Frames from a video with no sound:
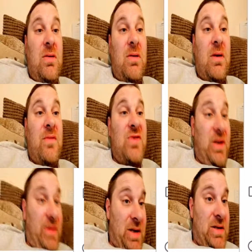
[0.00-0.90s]
And I've
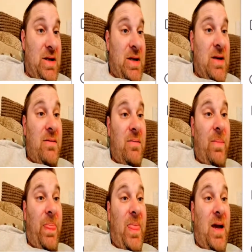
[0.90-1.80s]
said that to you,
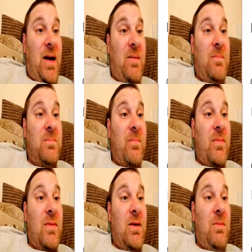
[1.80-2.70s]
that
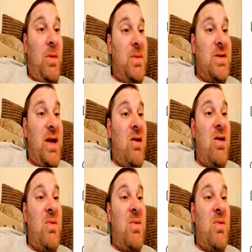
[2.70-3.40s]
they'll probably say, oh,